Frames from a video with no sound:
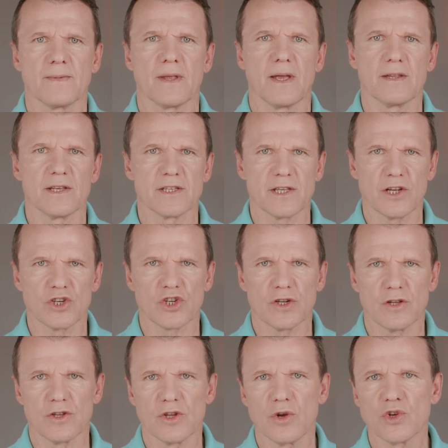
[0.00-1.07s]
An
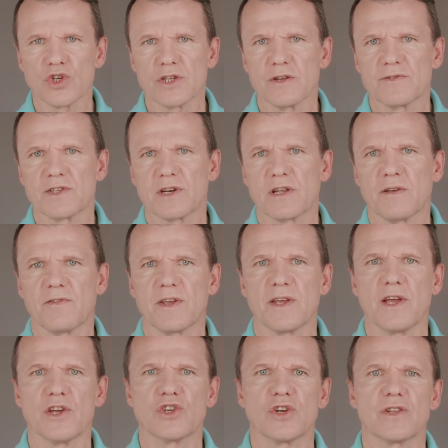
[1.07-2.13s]
essential notion of
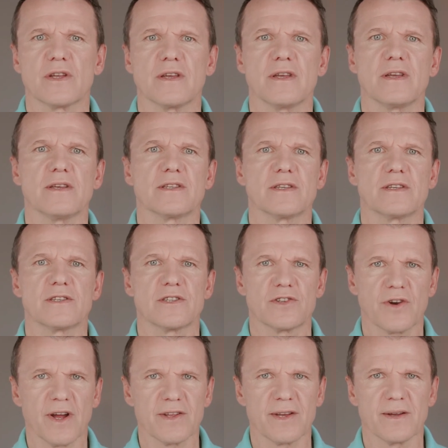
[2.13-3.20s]
stratification is
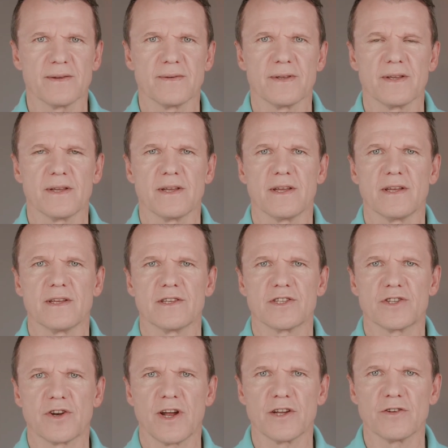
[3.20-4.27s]
strata.
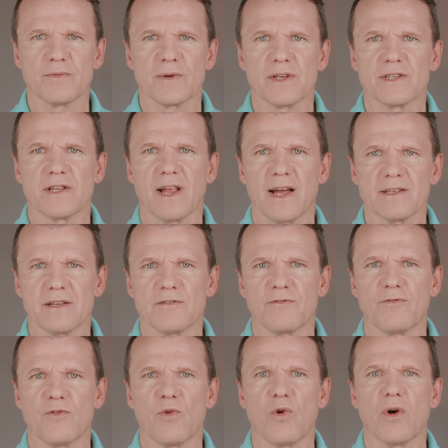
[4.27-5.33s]
Stratum is Latin
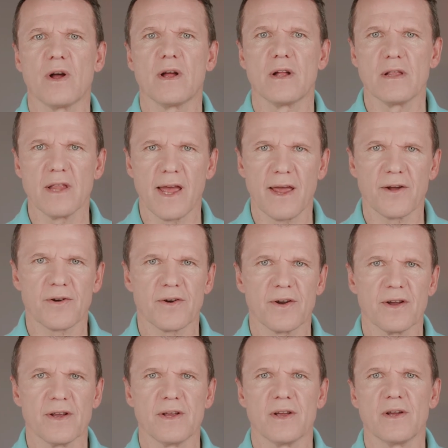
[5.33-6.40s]
for layer.
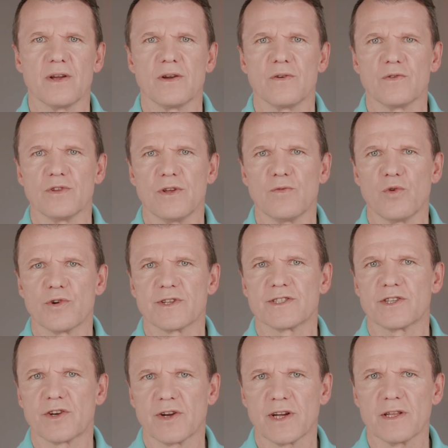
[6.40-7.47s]
The word
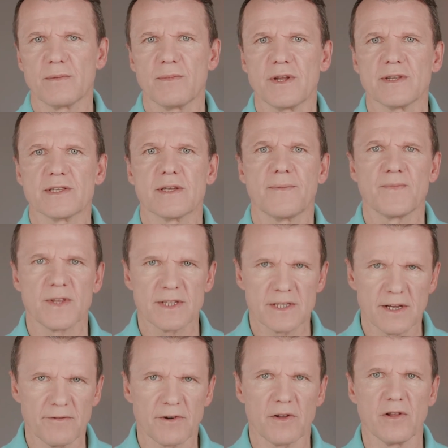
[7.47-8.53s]
strata means
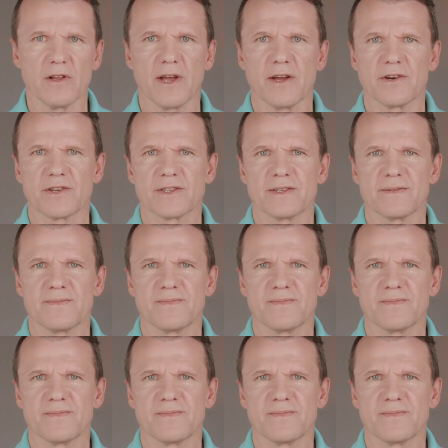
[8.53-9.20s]
several layers.